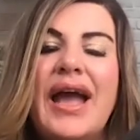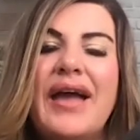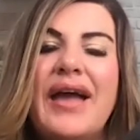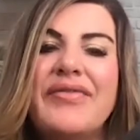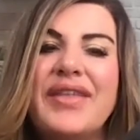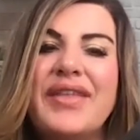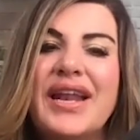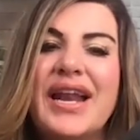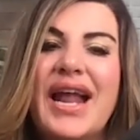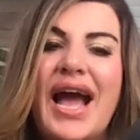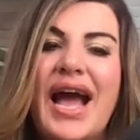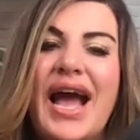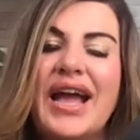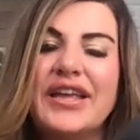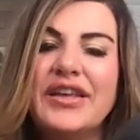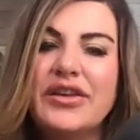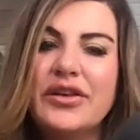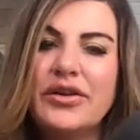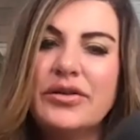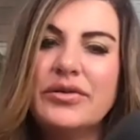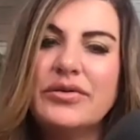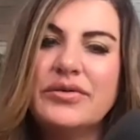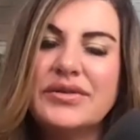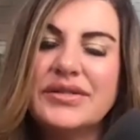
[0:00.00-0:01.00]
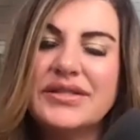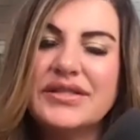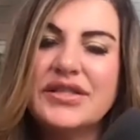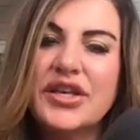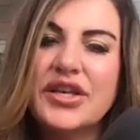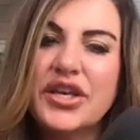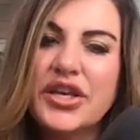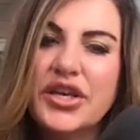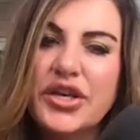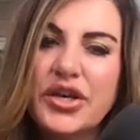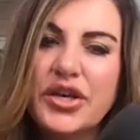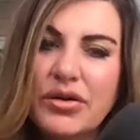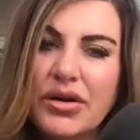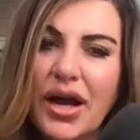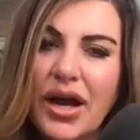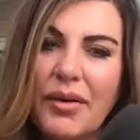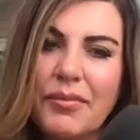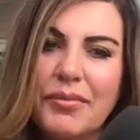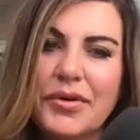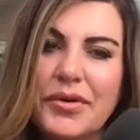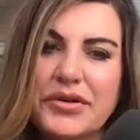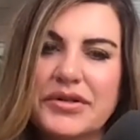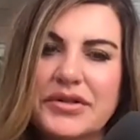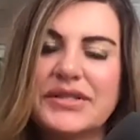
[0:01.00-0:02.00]
And then I use the
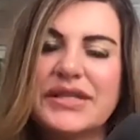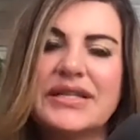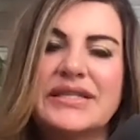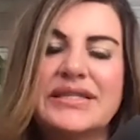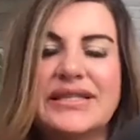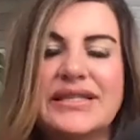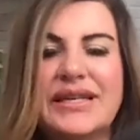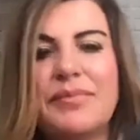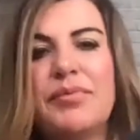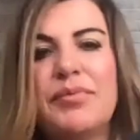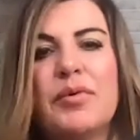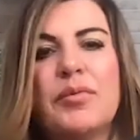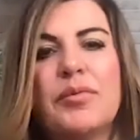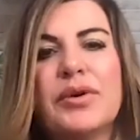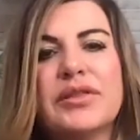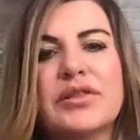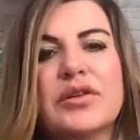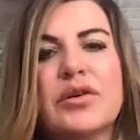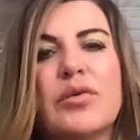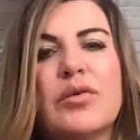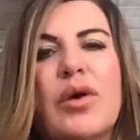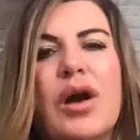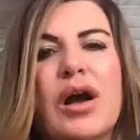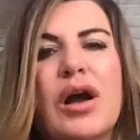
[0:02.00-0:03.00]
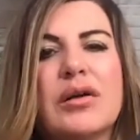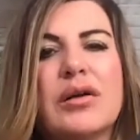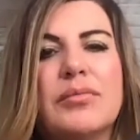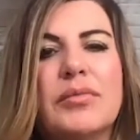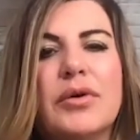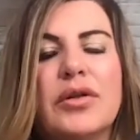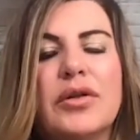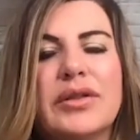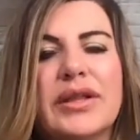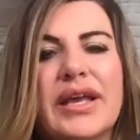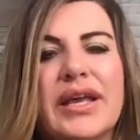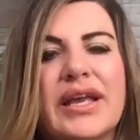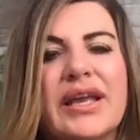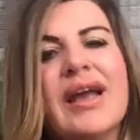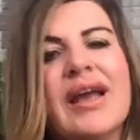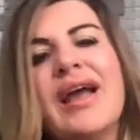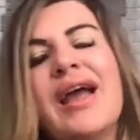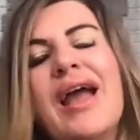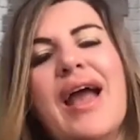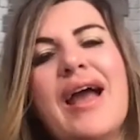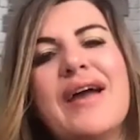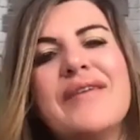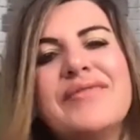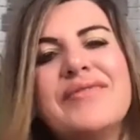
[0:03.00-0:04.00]
cucumbers and dip them with the guacamole.
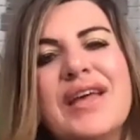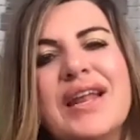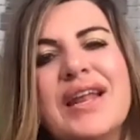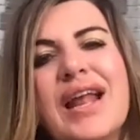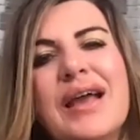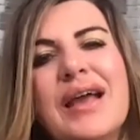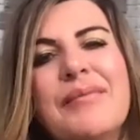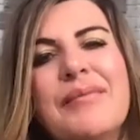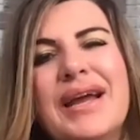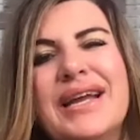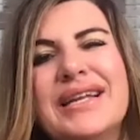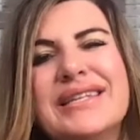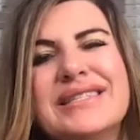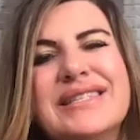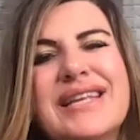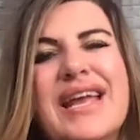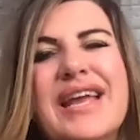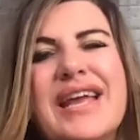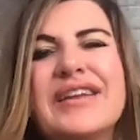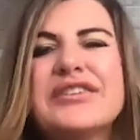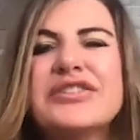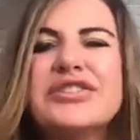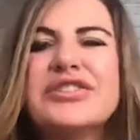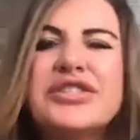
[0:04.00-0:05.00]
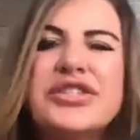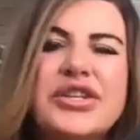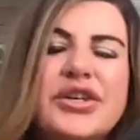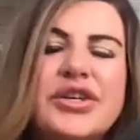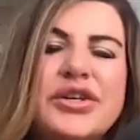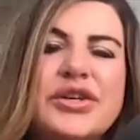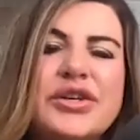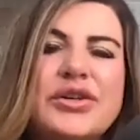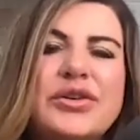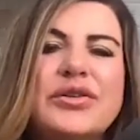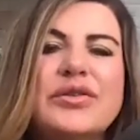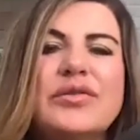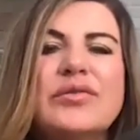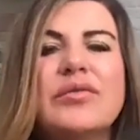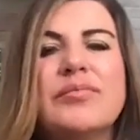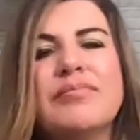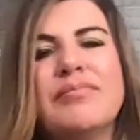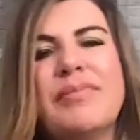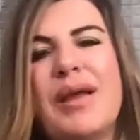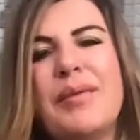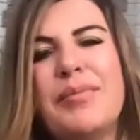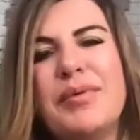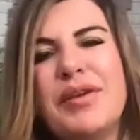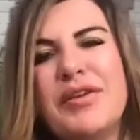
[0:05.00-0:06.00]
And then I might take two,
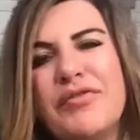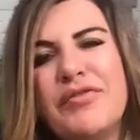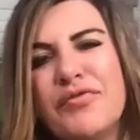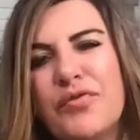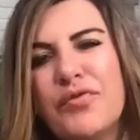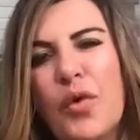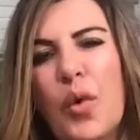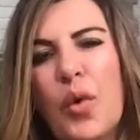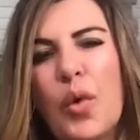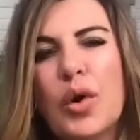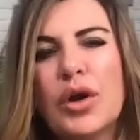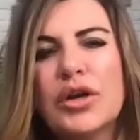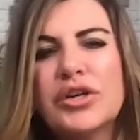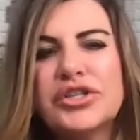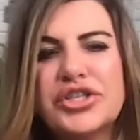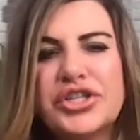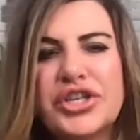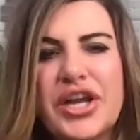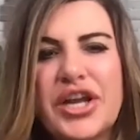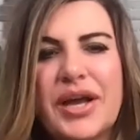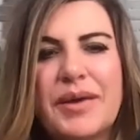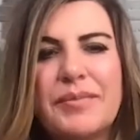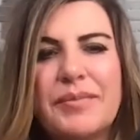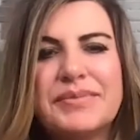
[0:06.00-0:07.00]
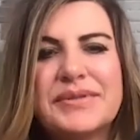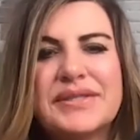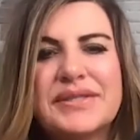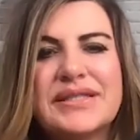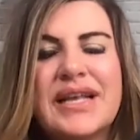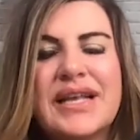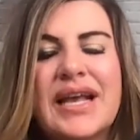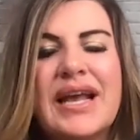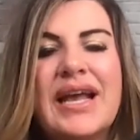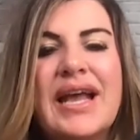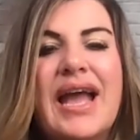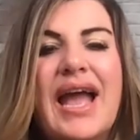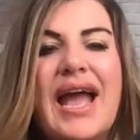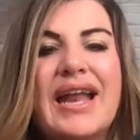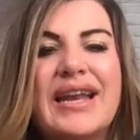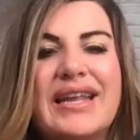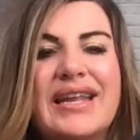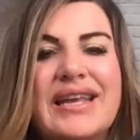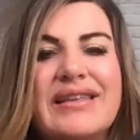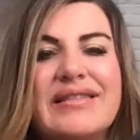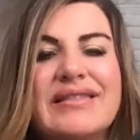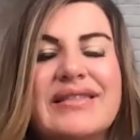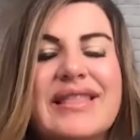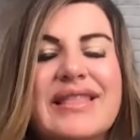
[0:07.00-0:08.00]
maybe four chips and
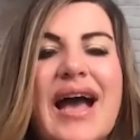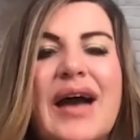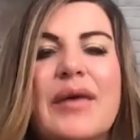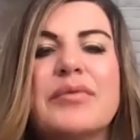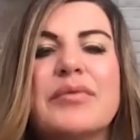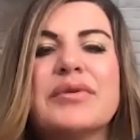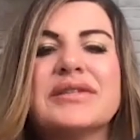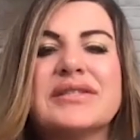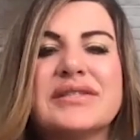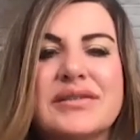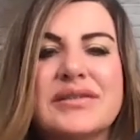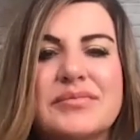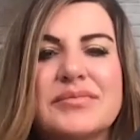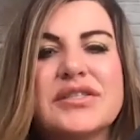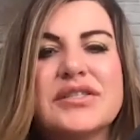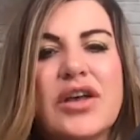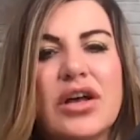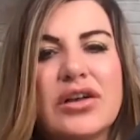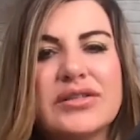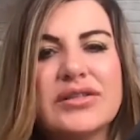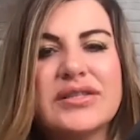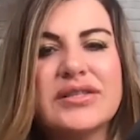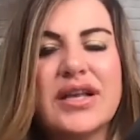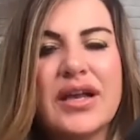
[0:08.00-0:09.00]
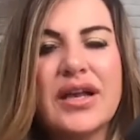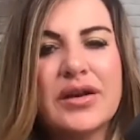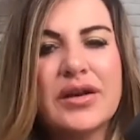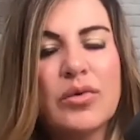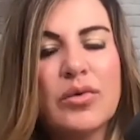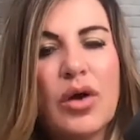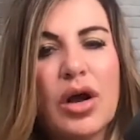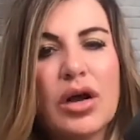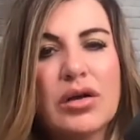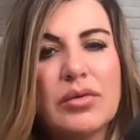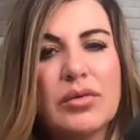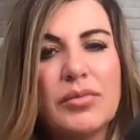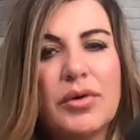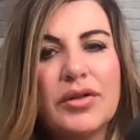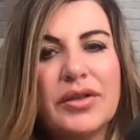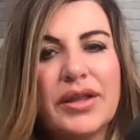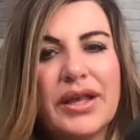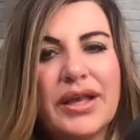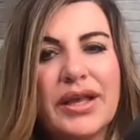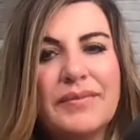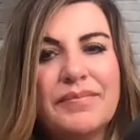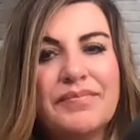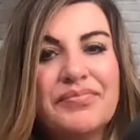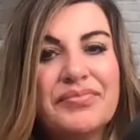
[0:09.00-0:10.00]
eat that with some salsa and
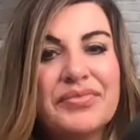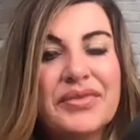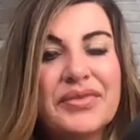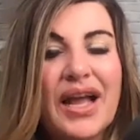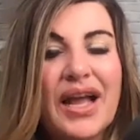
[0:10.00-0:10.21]
guacamole.